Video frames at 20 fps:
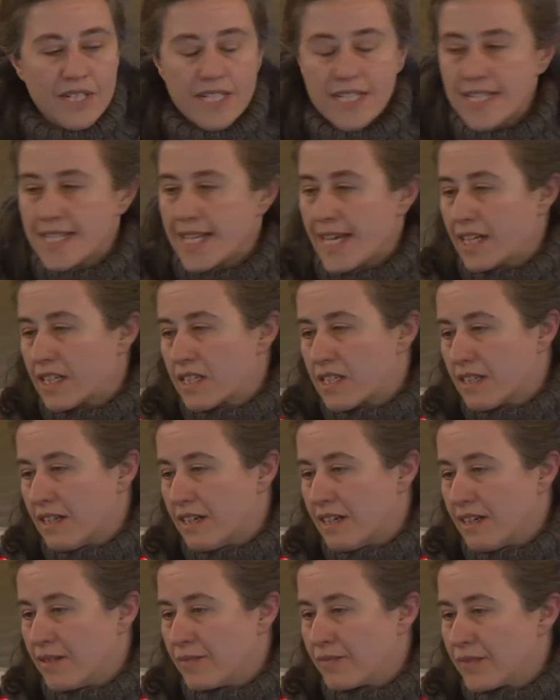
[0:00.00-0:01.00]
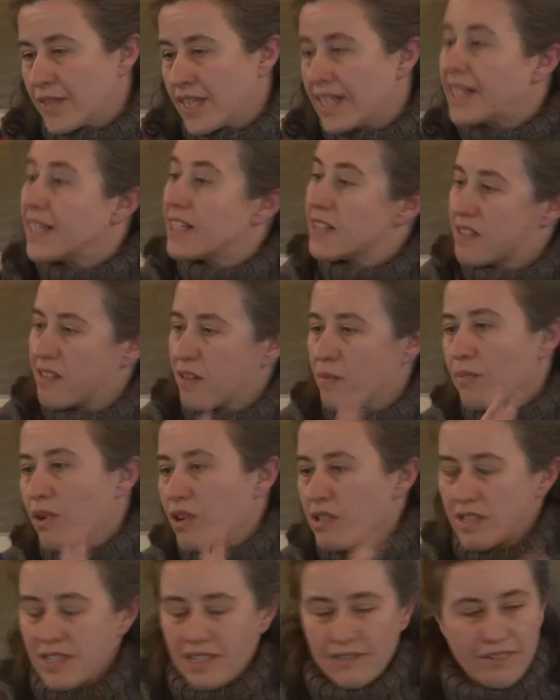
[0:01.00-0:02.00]
detect at least the
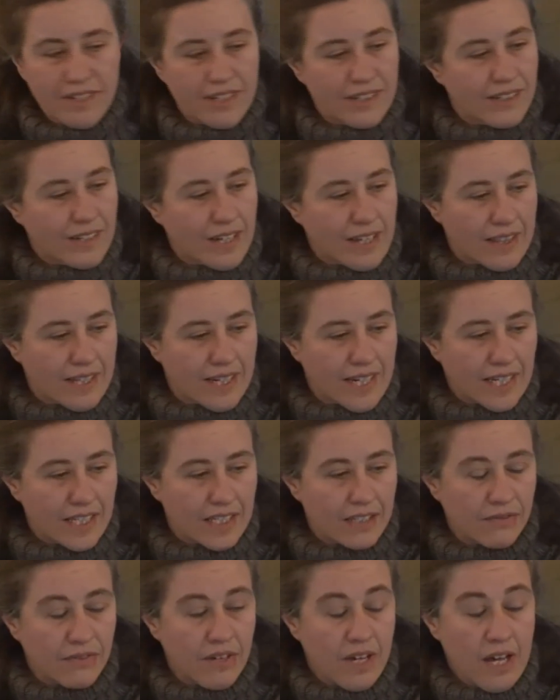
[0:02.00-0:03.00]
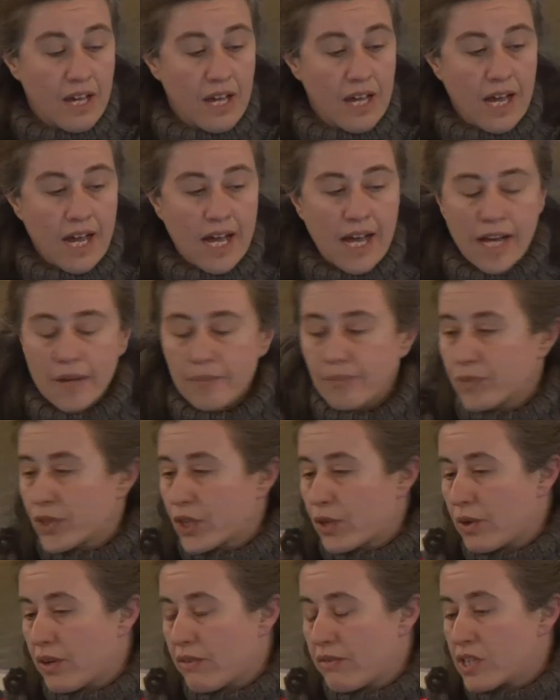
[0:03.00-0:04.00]
positive and the negative
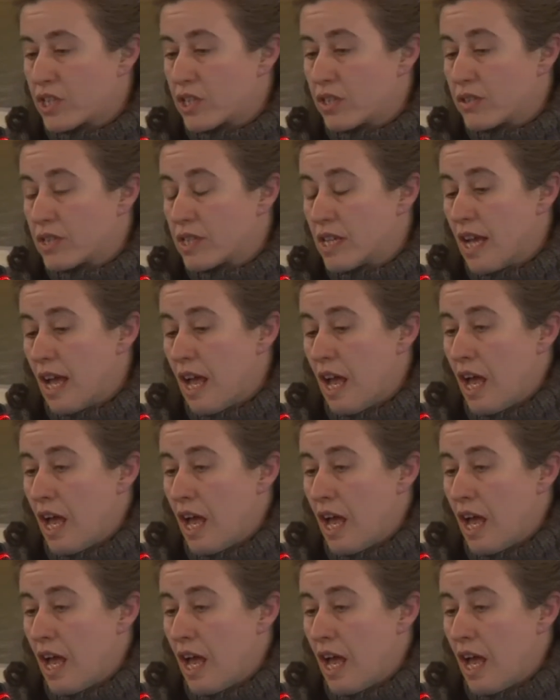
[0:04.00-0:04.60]
coefficients.